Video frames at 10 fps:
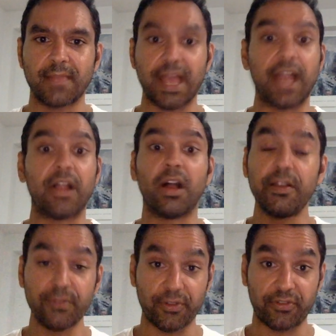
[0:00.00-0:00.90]
And
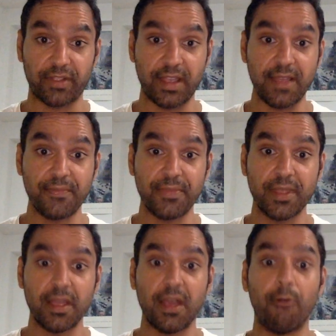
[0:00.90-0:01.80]
conversely,
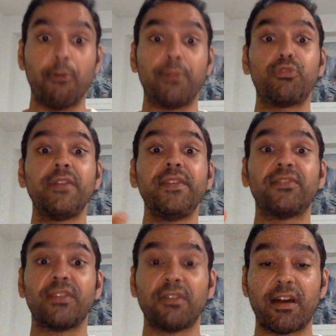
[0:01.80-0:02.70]
what we
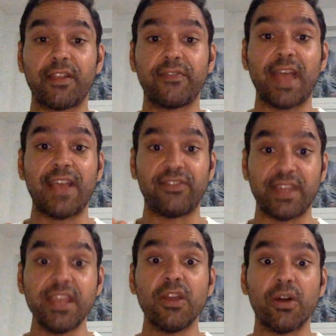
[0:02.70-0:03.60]
previously thought of as the
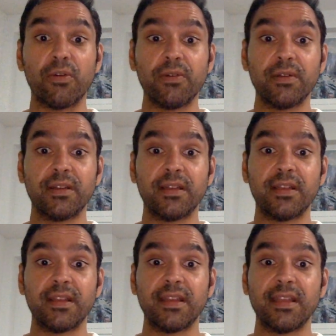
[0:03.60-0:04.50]
ego
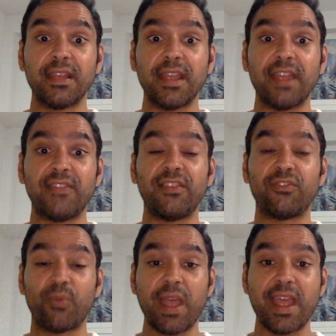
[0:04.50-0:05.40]
is in its
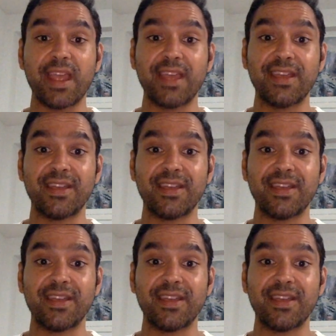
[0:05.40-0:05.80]
way